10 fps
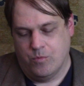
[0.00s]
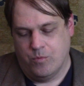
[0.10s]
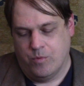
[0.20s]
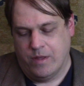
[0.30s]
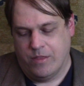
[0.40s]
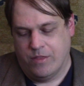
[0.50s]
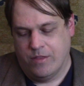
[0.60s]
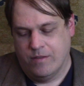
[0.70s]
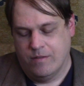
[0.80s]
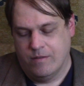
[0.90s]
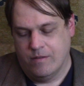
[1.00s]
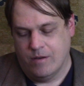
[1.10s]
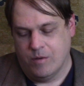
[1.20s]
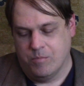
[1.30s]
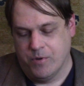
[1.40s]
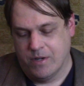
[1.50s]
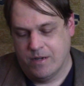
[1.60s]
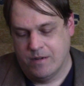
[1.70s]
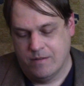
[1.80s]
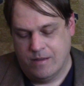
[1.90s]
with a
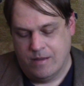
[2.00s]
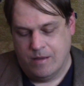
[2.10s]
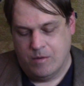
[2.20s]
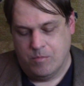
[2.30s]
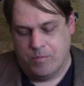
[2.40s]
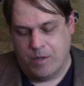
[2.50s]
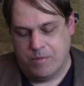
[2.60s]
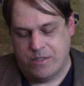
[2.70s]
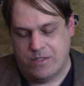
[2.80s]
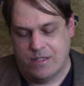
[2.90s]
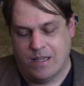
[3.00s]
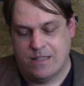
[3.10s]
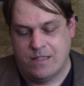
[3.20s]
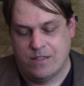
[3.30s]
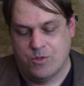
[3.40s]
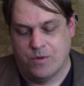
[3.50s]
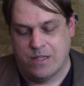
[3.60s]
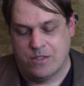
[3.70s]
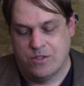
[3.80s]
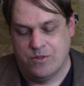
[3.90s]
book published in
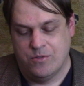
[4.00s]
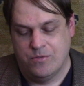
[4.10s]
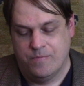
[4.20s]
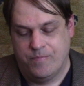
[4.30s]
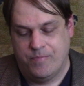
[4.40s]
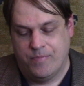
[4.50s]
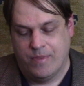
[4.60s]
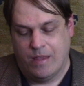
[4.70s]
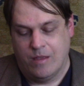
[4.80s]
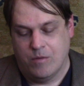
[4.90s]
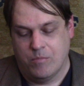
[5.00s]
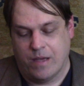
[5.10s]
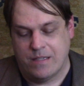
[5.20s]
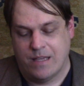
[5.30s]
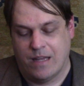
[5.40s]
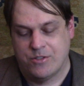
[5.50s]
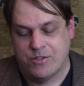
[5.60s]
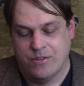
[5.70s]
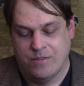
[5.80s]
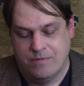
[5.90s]
1922 by
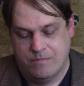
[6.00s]
Tattershall.